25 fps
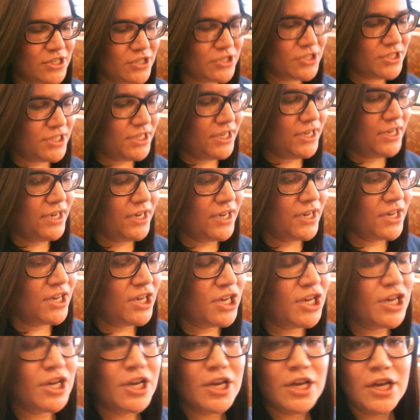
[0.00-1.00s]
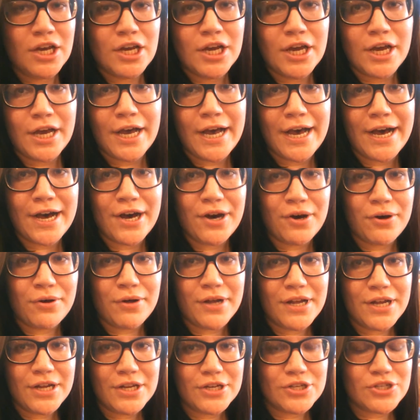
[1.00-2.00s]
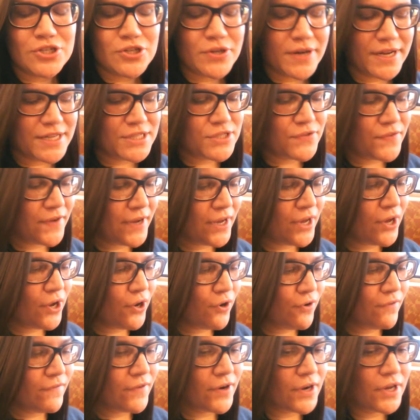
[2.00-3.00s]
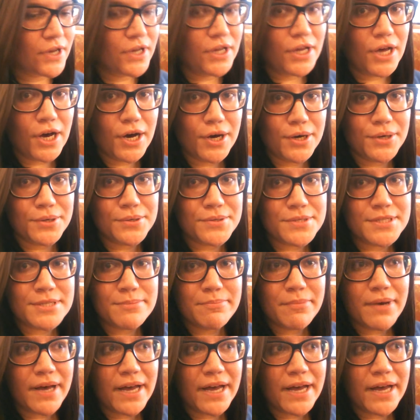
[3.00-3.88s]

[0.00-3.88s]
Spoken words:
to see how transferring over goes.